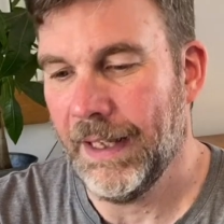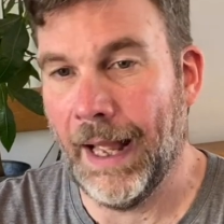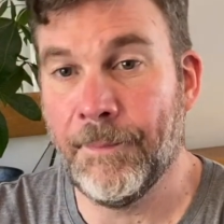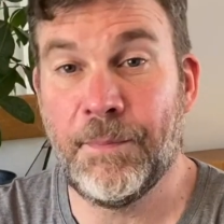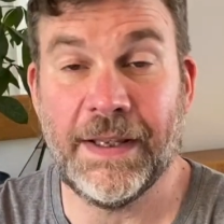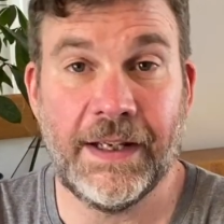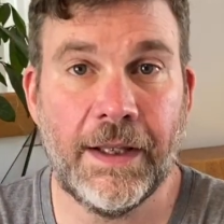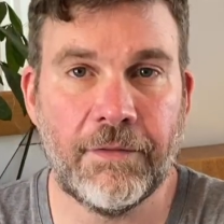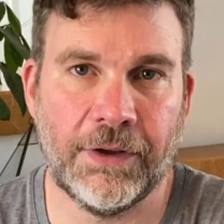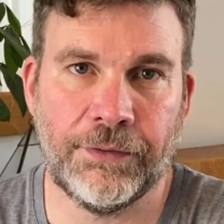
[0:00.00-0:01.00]
Um, but the
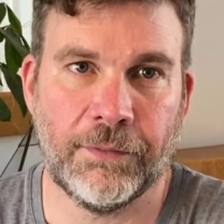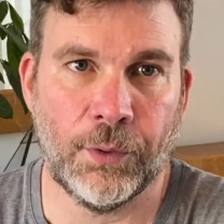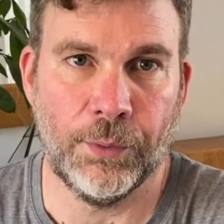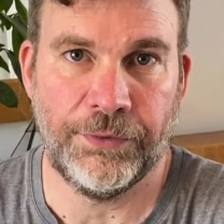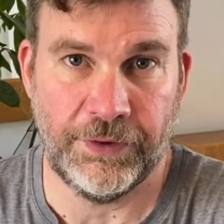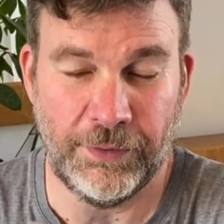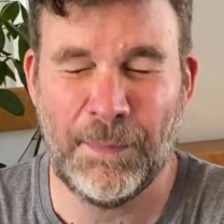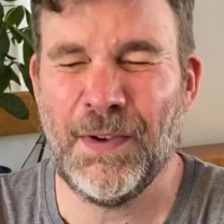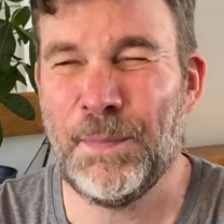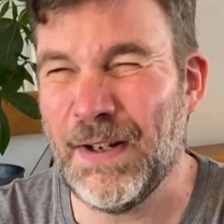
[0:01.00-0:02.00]
other risk, of course, is
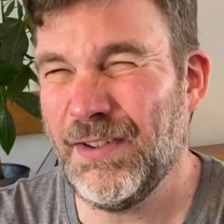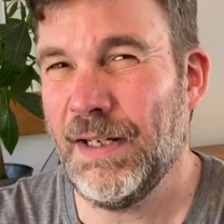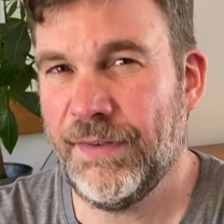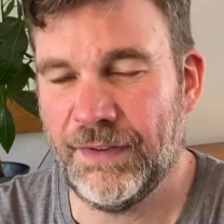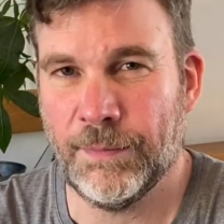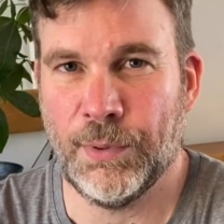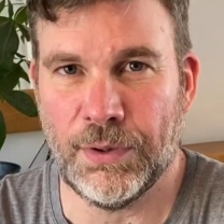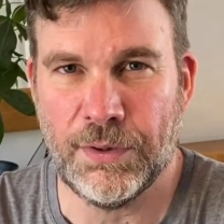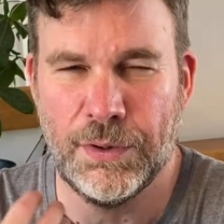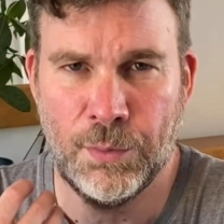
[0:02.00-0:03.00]
especially if it's a
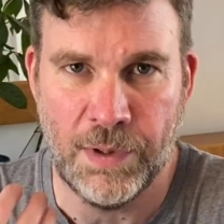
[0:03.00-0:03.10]
book that you